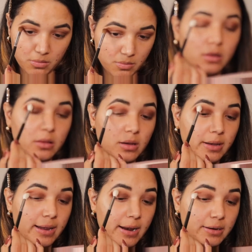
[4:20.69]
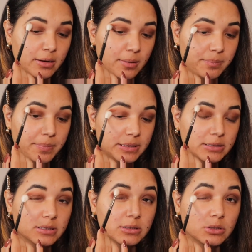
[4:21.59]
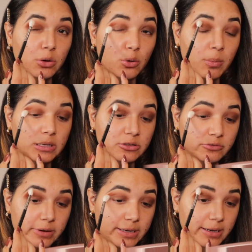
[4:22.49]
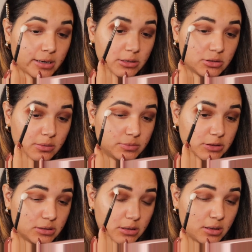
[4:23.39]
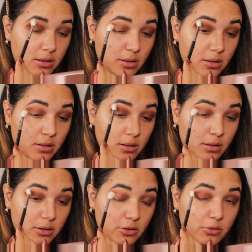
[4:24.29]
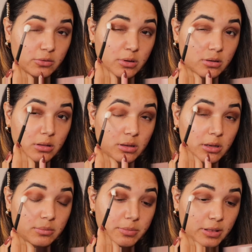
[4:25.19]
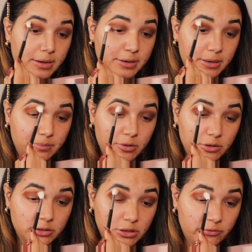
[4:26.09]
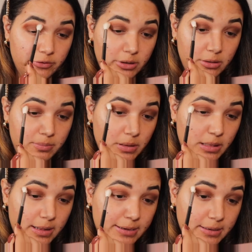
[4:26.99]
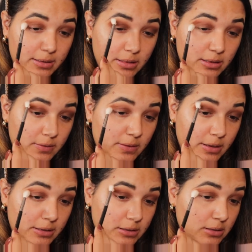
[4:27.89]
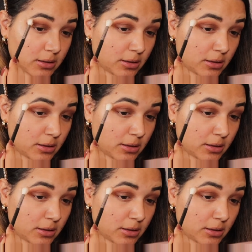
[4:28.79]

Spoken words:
I think I added a bit too much right here, so I'm just gonna use a clean blending brush and really blend this in.